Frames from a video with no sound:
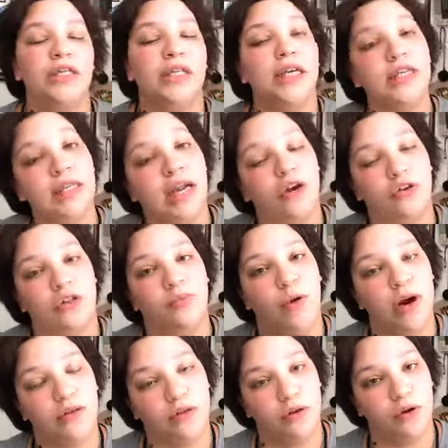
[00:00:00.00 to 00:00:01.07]
Dia de los
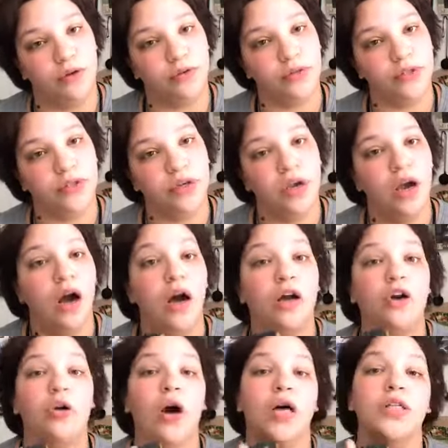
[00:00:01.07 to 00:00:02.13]
Muertos
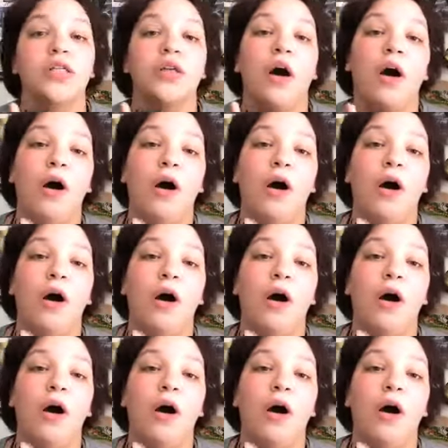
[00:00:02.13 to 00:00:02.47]
across